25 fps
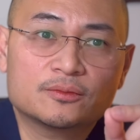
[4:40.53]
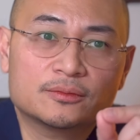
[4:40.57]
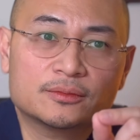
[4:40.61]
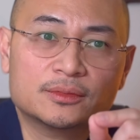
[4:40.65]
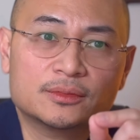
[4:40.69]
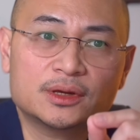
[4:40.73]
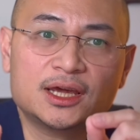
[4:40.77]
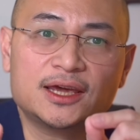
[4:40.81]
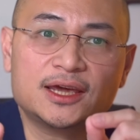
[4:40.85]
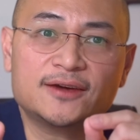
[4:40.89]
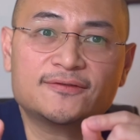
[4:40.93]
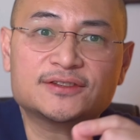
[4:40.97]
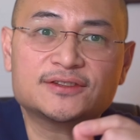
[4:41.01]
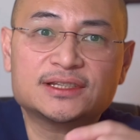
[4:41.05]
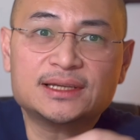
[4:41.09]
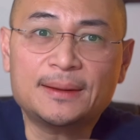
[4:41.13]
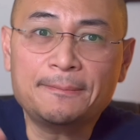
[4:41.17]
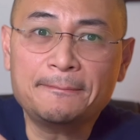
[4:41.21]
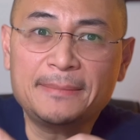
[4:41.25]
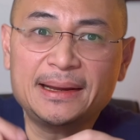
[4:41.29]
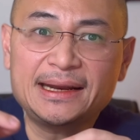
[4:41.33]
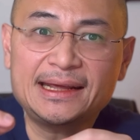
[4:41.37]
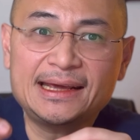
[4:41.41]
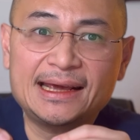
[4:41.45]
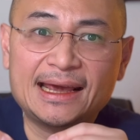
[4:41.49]
If
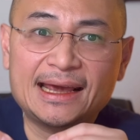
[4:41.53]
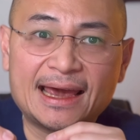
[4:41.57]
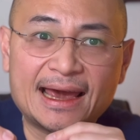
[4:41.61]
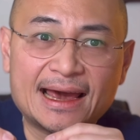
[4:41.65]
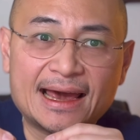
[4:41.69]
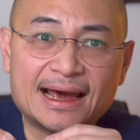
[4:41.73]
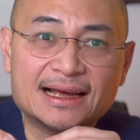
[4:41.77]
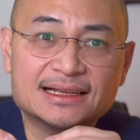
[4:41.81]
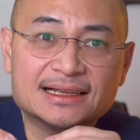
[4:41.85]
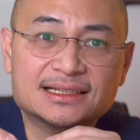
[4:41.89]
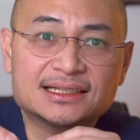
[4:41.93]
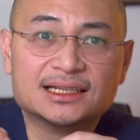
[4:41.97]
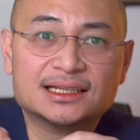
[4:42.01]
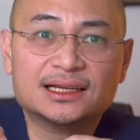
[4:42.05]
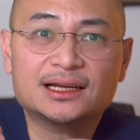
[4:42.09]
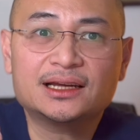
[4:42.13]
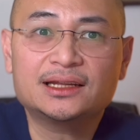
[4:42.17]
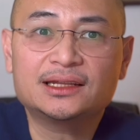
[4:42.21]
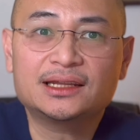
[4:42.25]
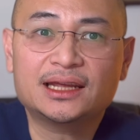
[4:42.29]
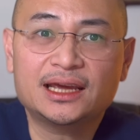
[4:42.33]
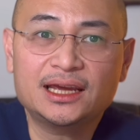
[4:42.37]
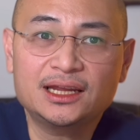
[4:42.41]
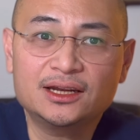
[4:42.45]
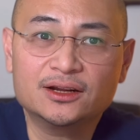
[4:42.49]
somebody has an
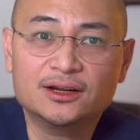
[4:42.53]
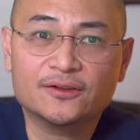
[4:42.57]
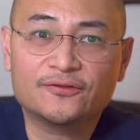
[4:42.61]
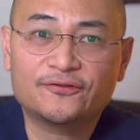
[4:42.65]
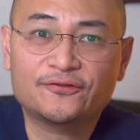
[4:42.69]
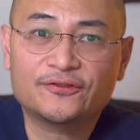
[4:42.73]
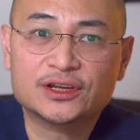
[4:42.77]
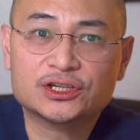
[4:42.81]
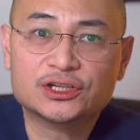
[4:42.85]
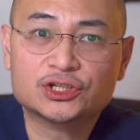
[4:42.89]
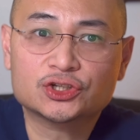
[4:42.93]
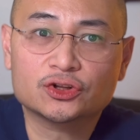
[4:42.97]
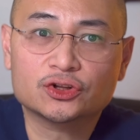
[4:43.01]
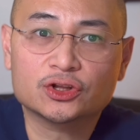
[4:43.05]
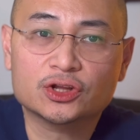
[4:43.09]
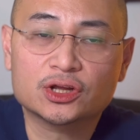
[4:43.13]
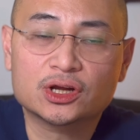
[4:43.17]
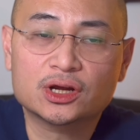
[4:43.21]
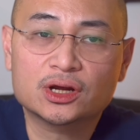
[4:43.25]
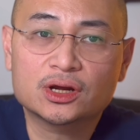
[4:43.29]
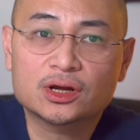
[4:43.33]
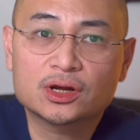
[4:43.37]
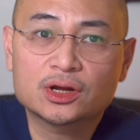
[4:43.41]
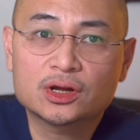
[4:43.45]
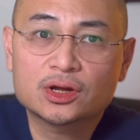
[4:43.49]
anal fistula,